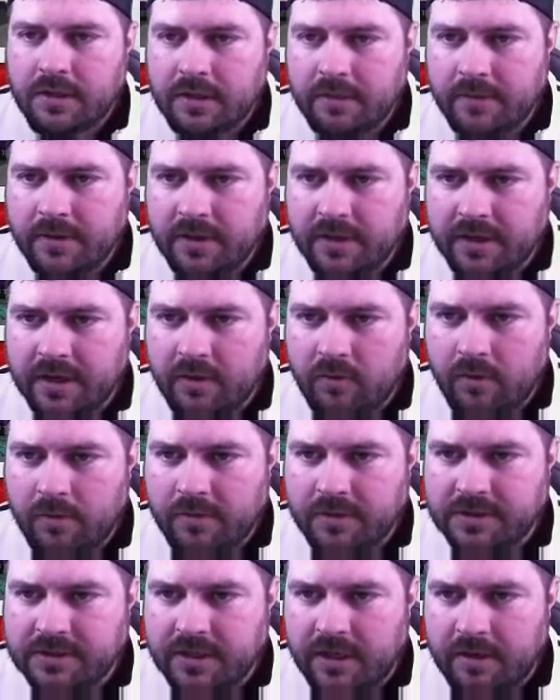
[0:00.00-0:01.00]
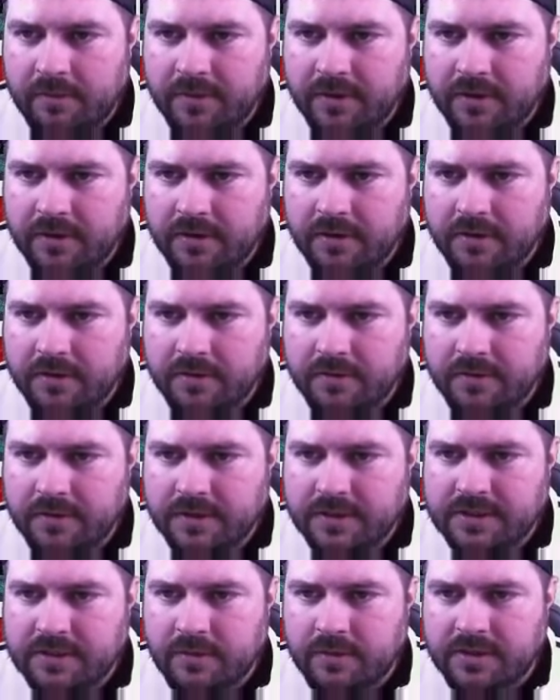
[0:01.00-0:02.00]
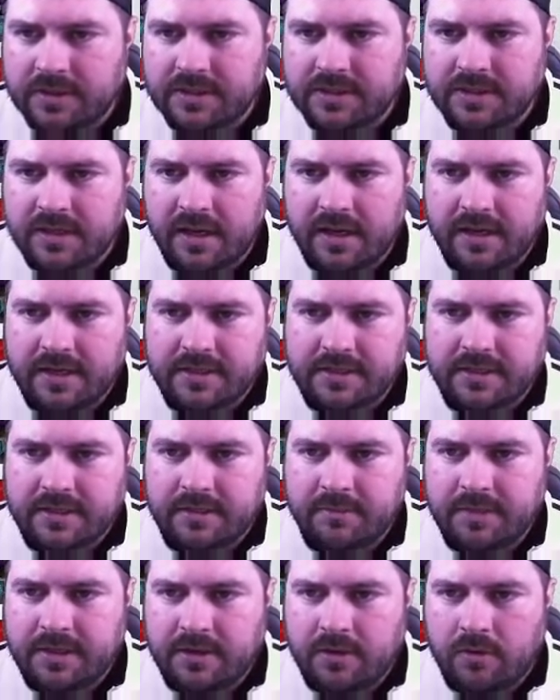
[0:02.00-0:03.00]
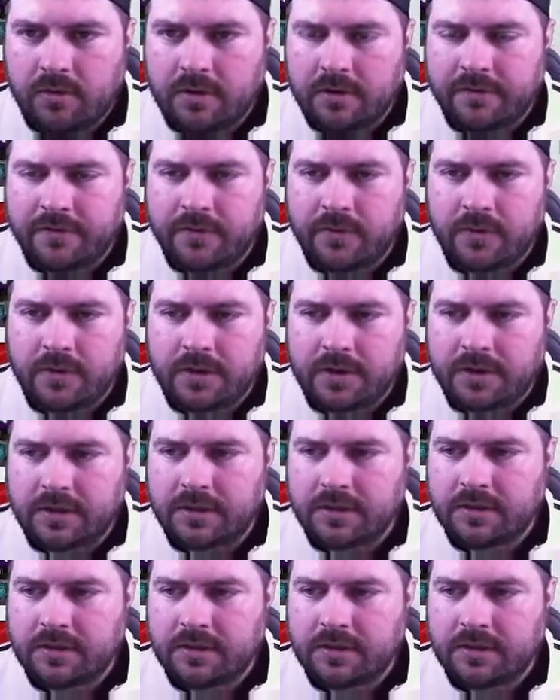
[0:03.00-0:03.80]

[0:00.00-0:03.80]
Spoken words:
Let me look at it one more time here. Let's see what this guy is going to be going for.